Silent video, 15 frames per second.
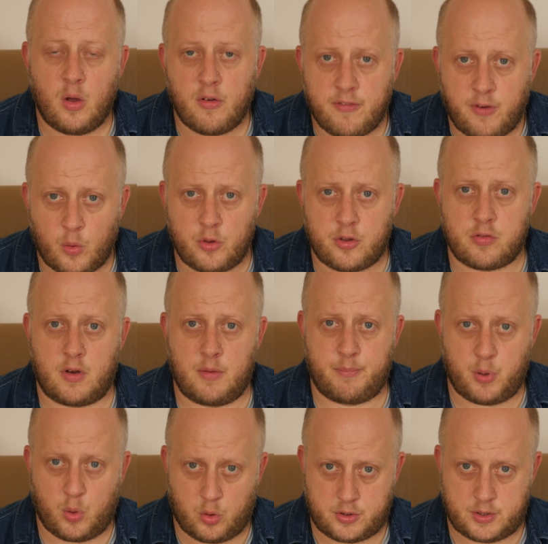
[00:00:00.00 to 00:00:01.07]
Fonts are
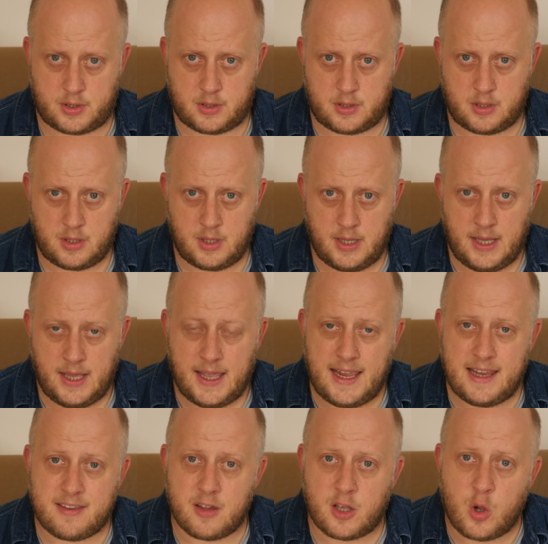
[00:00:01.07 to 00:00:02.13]
important.
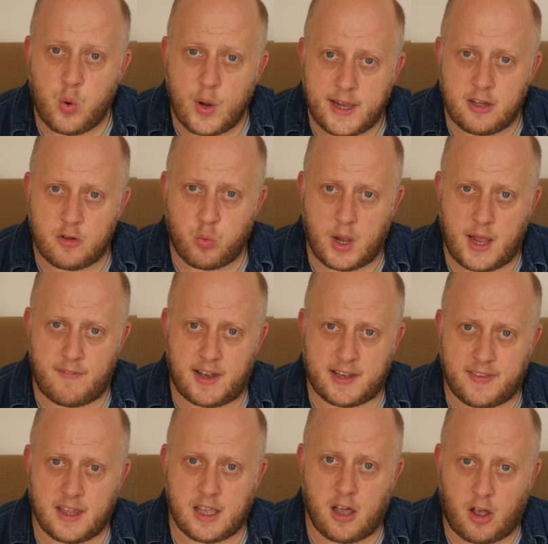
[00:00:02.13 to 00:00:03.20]
It's the quickest way of
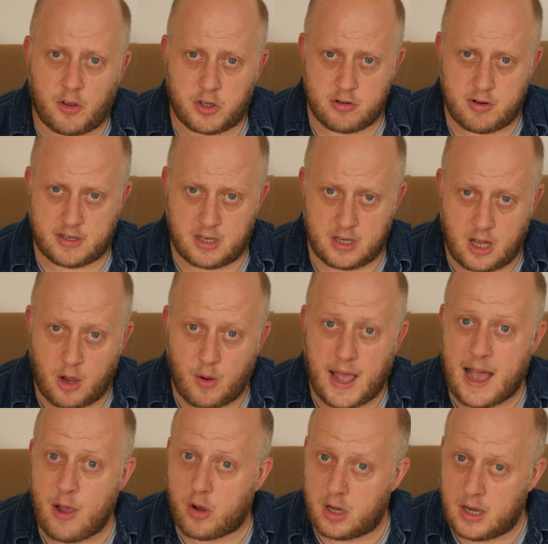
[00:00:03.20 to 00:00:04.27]
letting the casting director know
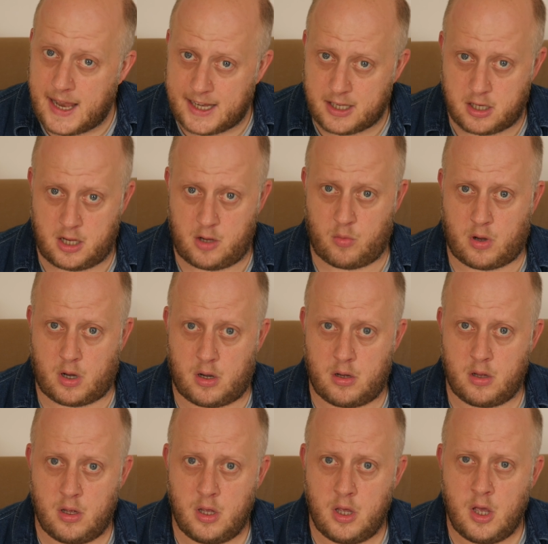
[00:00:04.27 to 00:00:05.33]
how good an actor you are.
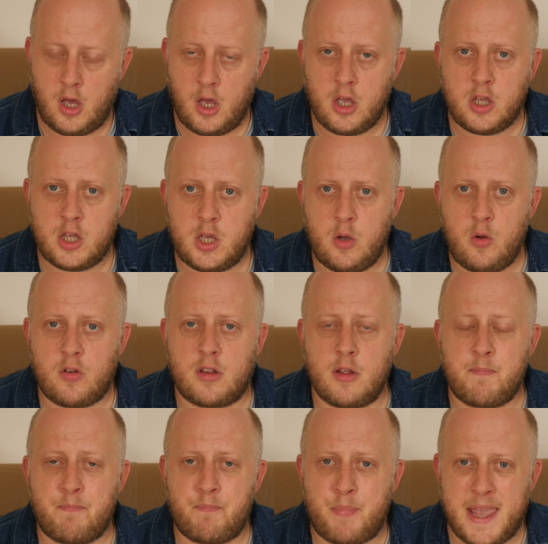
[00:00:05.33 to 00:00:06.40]
Use
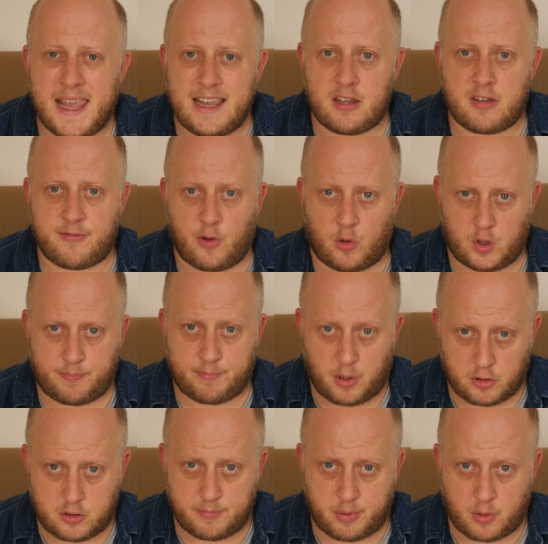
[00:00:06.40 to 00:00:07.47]
the biggest font
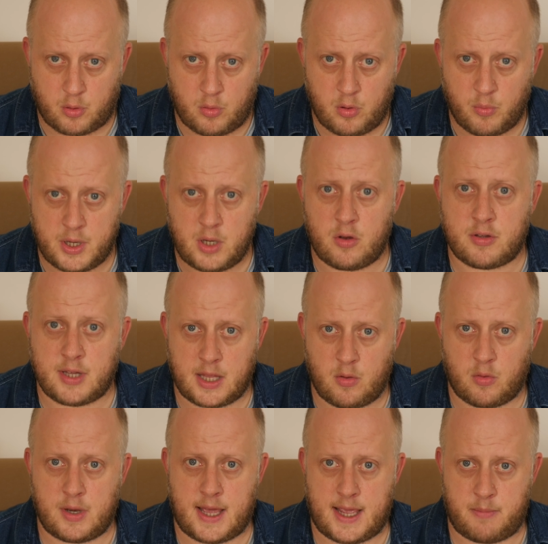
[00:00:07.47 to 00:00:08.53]
possible when you say
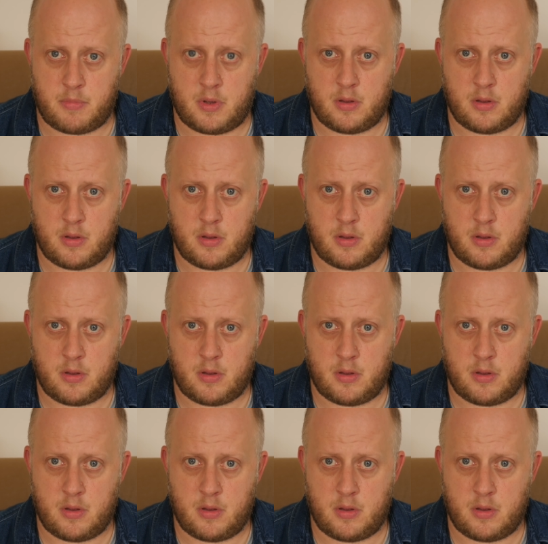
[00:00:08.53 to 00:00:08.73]
your name.